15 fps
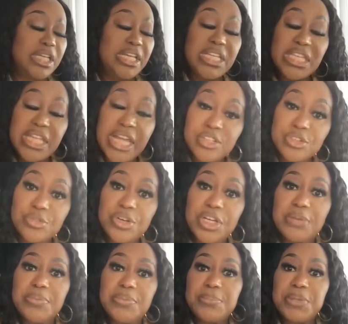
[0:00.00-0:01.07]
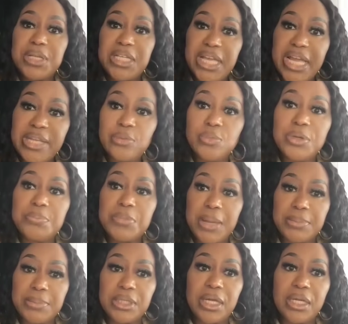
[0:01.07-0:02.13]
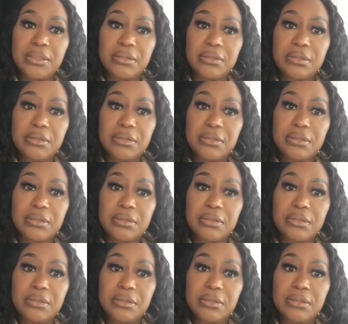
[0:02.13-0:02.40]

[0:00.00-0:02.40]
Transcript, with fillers: in that dream that began with Babylon,